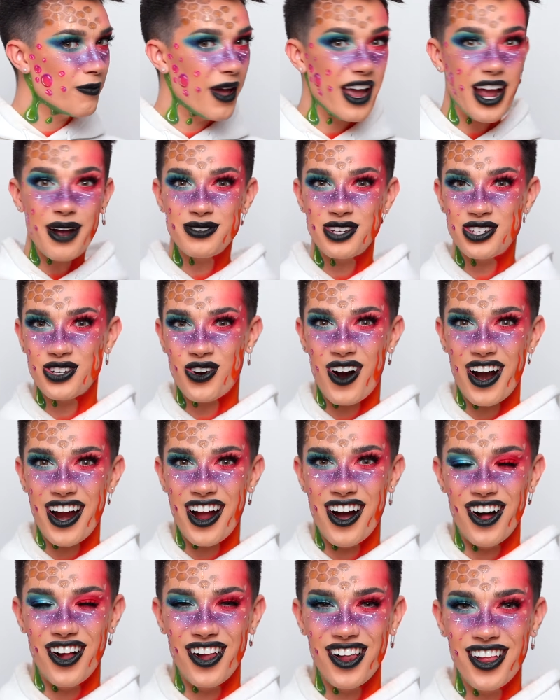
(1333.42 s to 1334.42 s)
makeup
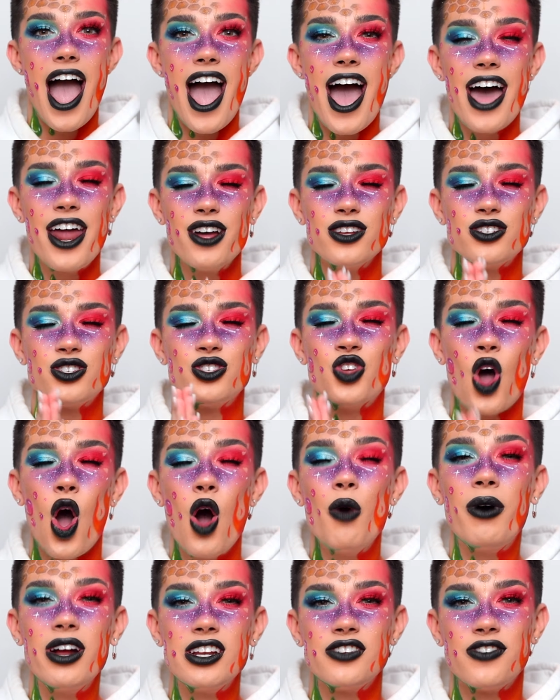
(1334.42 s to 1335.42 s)
tutorial. I had
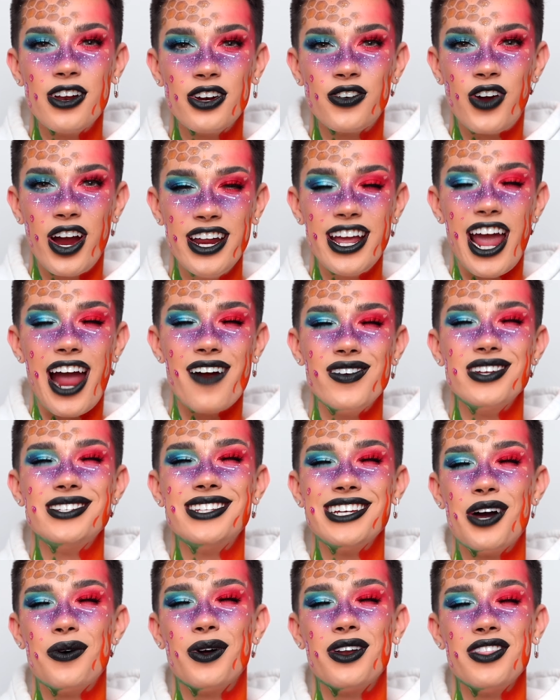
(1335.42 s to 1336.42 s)
so much fun creating every
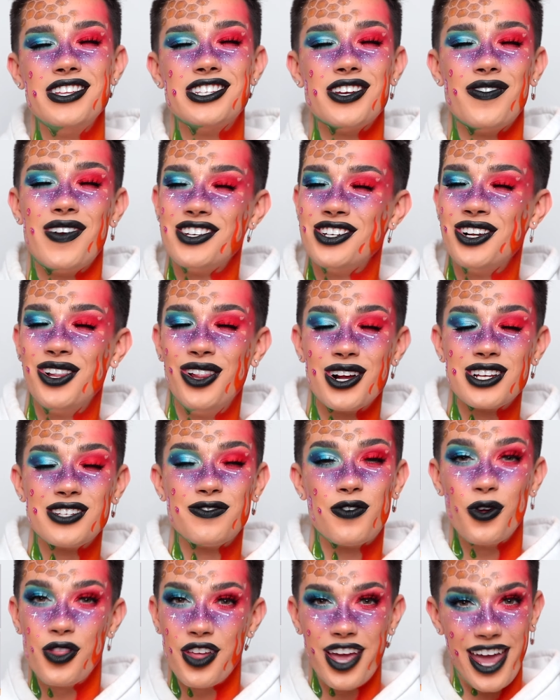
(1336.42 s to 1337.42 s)
single one of these original
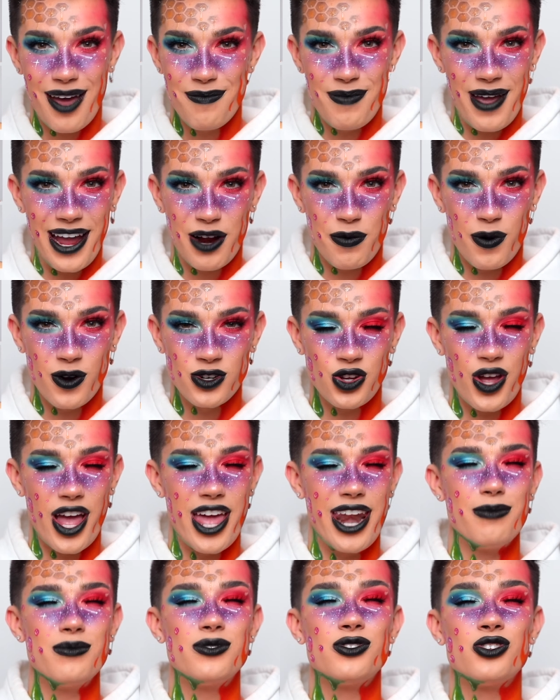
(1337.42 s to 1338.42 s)
looks for the campaign commercial,
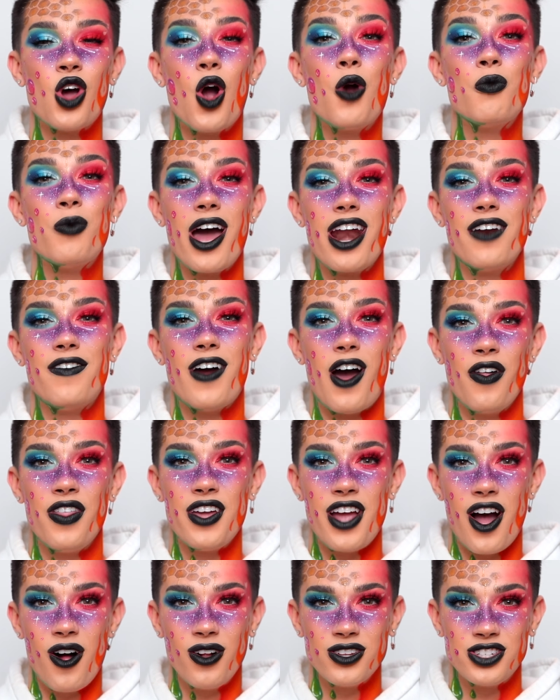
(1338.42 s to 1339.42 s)
and I'm so proud of how
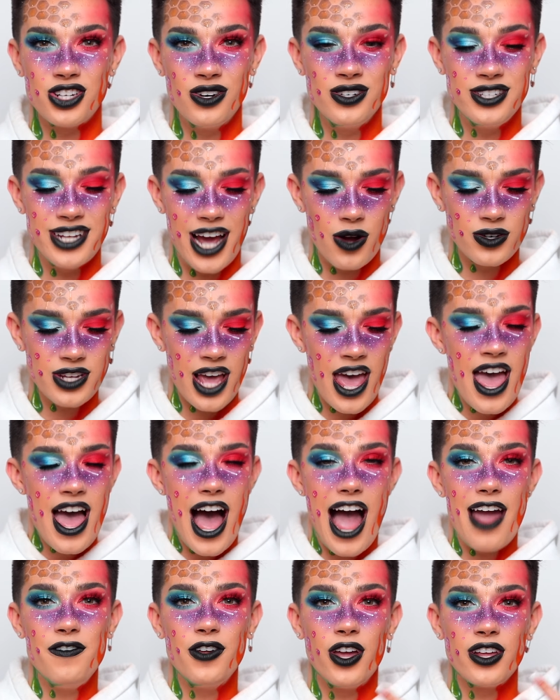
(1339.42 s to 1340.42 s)
they all turned out.
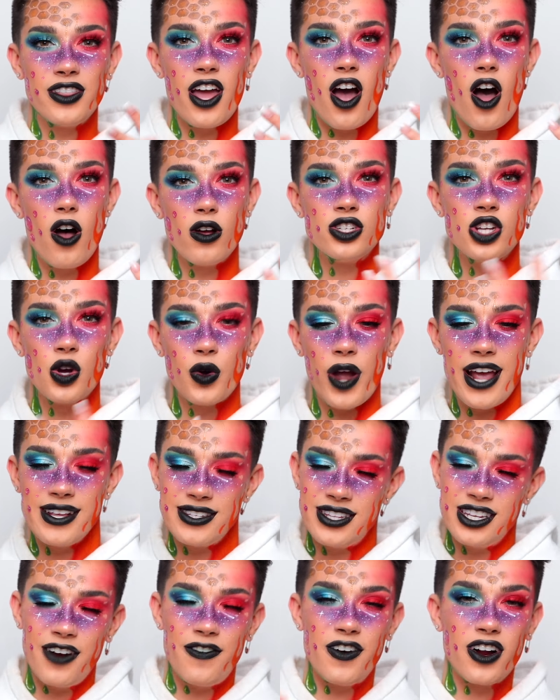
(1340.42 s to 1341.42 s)
I feel like they all
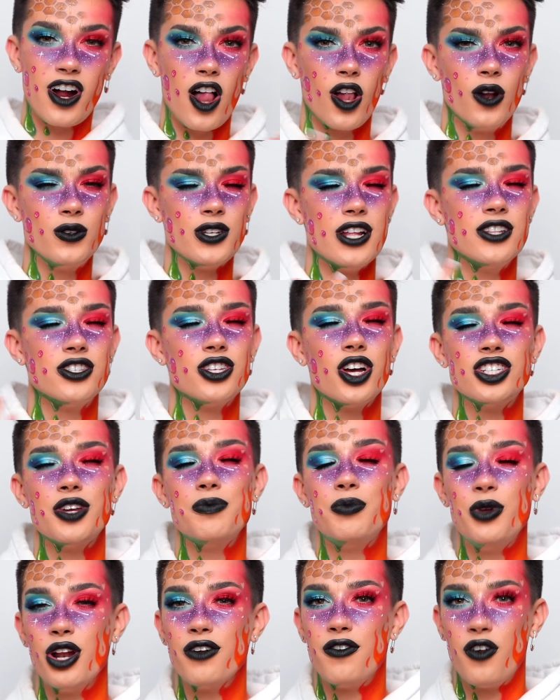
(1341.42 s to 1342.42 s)
showcased the different colors in such
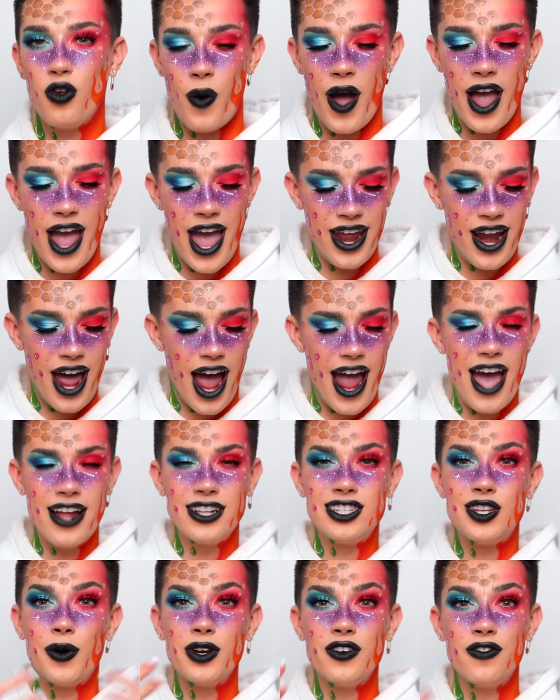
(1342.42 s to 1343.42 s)
a beautiful way, and I
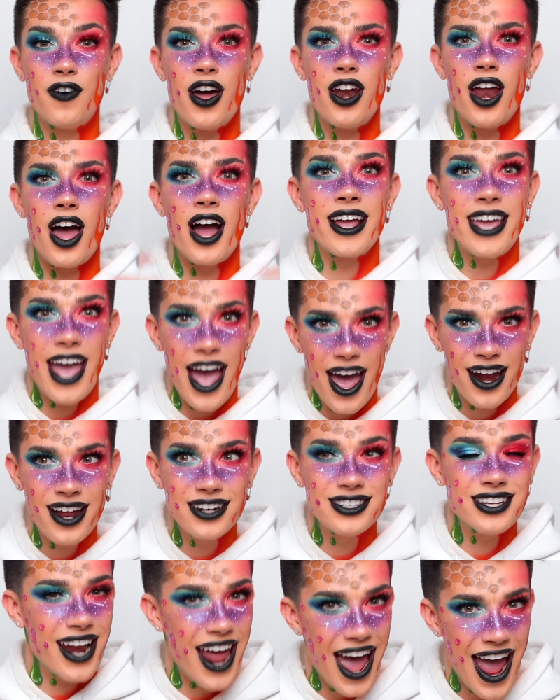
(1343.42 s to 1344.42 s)
had so much fun
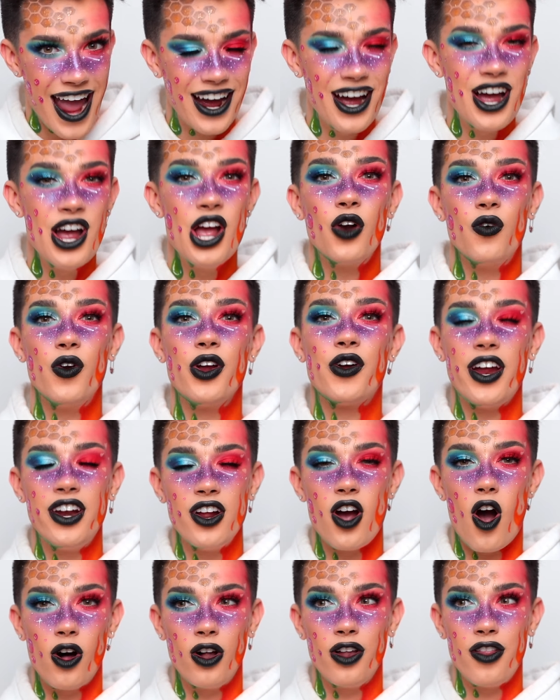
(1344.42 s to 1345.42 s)
again today
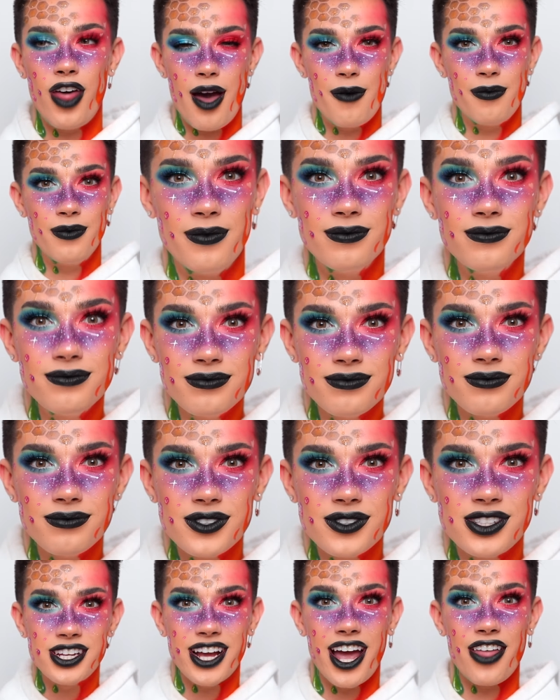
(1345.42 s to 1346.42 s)
recreating all of them
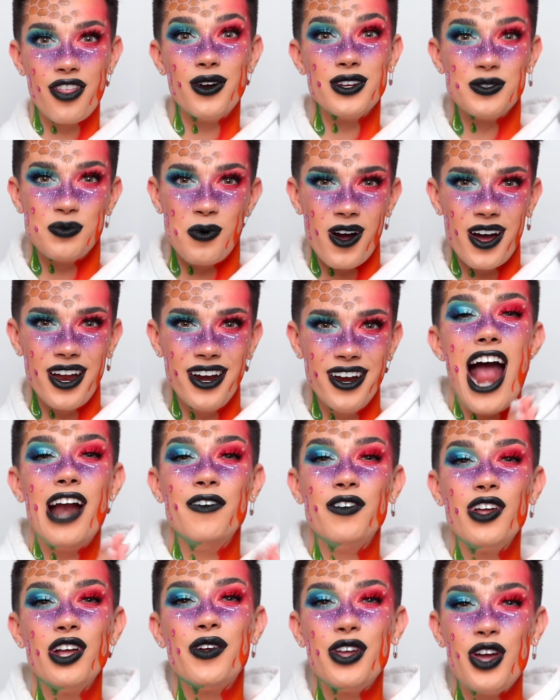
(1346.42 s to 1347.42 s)
together as one. I
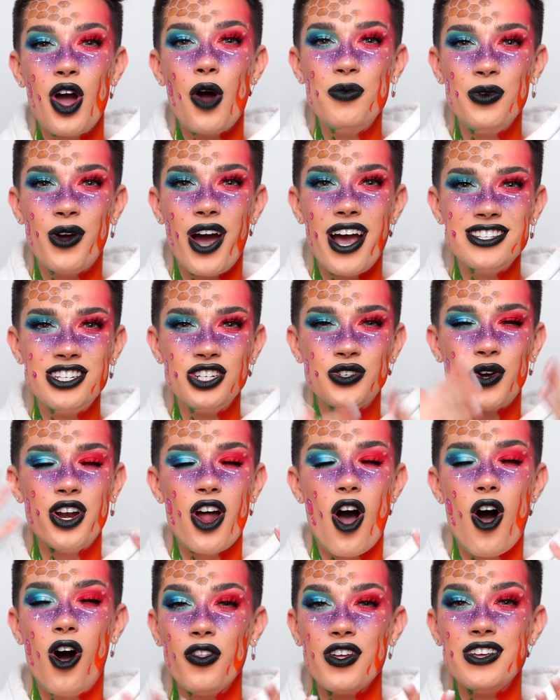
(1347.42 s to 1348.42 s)
really, really hope you guys
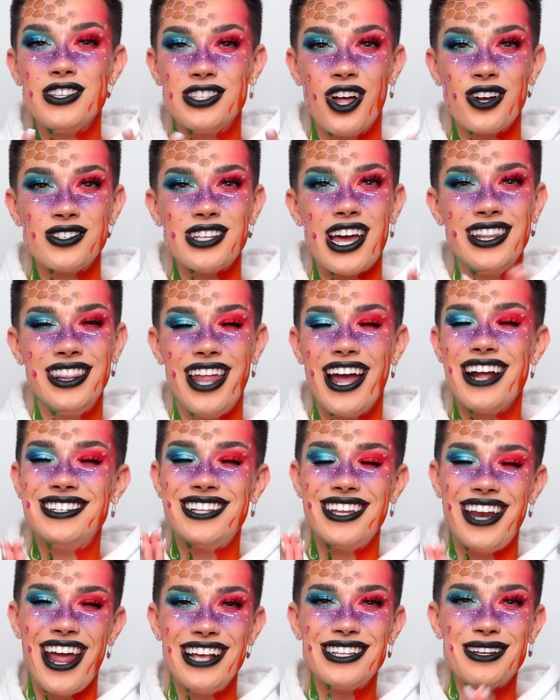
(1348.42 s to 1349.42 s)
enjoyed all these looks and liked
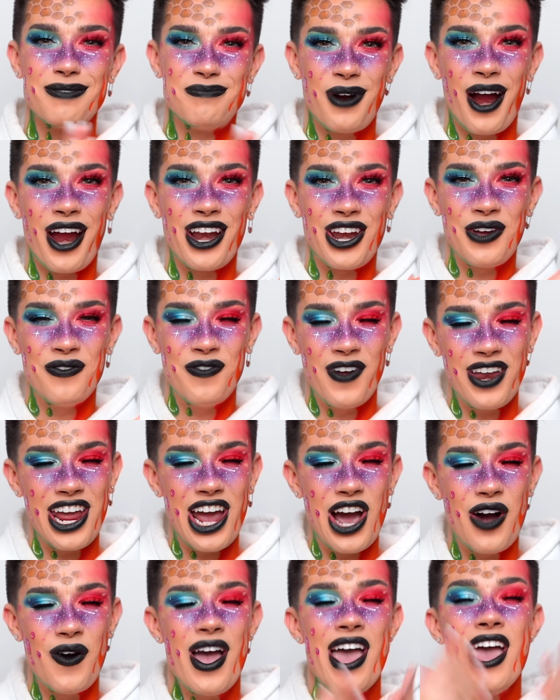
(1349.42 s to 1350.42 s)
today's brand new
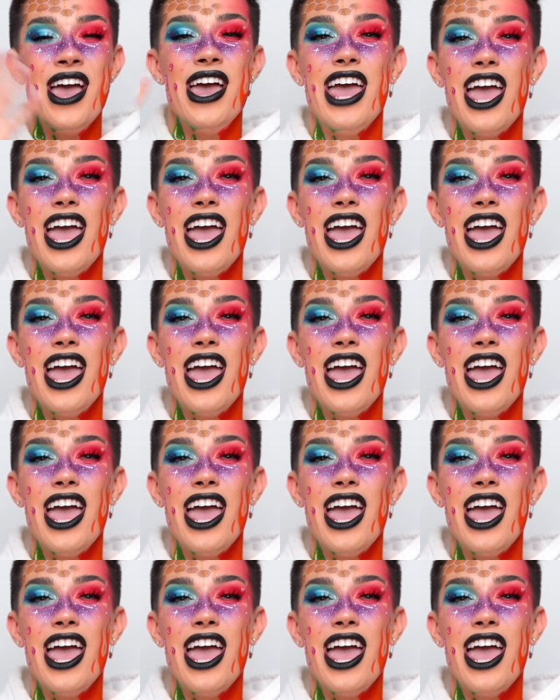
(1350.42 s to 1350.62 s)
video.